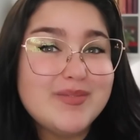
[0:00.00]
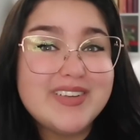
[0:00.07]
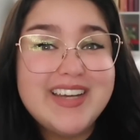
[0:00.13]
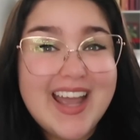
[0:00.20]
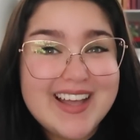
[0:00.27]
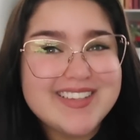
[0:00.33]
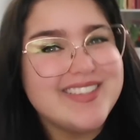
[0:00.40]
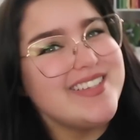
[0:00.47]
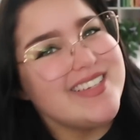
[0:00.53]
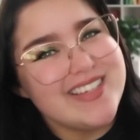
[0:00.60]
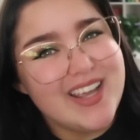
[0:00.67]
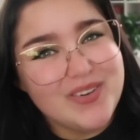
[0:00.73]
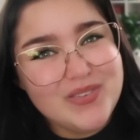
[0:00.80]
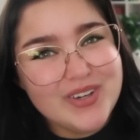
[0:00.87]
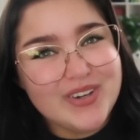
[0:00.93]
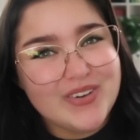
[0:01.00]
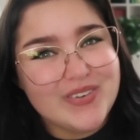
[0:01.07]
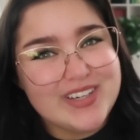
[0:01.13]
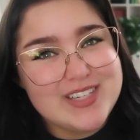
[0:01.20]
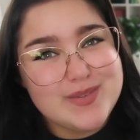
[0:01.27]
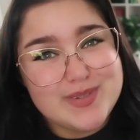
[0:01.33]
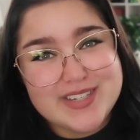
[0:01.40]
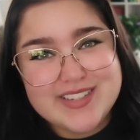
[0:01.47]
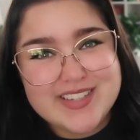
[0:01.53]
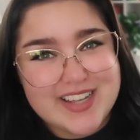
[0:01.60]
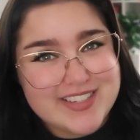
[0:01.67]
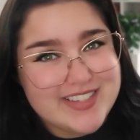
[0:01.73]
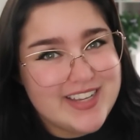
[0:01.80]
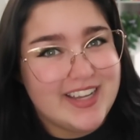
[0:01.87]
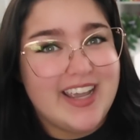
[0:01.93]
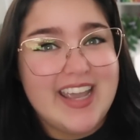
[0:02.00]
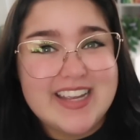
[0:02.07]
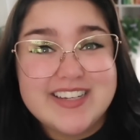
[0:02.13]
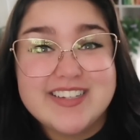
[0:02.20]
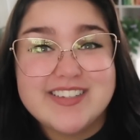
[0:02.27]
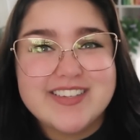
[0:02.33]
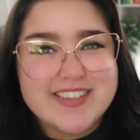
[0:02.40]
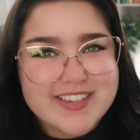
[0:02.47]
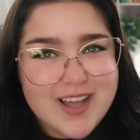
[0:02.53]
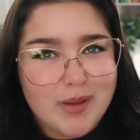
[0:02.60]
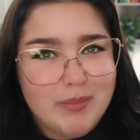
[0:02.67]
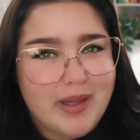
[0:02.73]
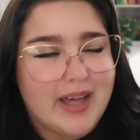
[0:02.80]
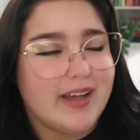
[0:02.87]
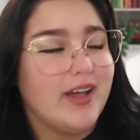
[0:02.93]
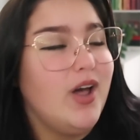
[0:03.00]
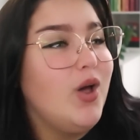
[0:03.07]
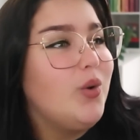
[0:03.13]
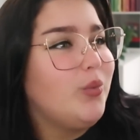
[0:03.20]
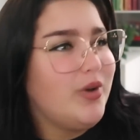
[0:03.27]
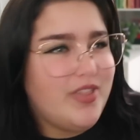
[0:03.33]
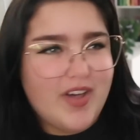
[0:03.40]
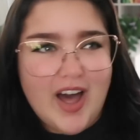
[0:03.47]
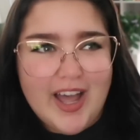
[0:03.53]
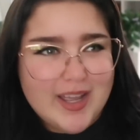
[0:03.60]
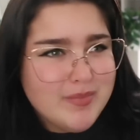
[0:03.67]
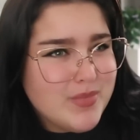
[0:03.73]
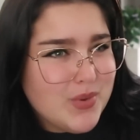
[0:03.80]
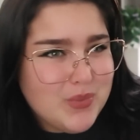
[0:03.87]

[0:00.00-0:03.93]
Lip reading: But yes, today we are going to be discussing Ateez's comeback with I Am The